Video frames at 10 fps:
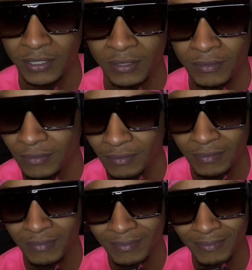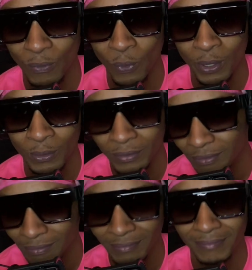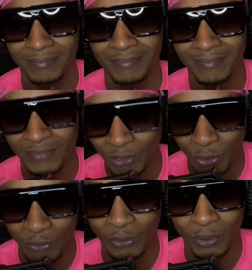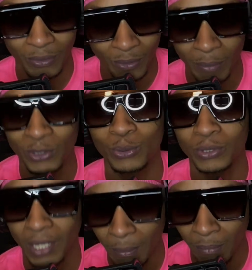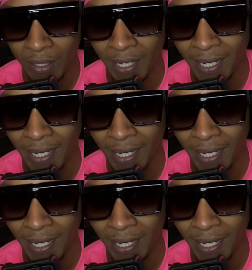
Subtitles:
and Will so far. Well, I'm just gonna talk about it, I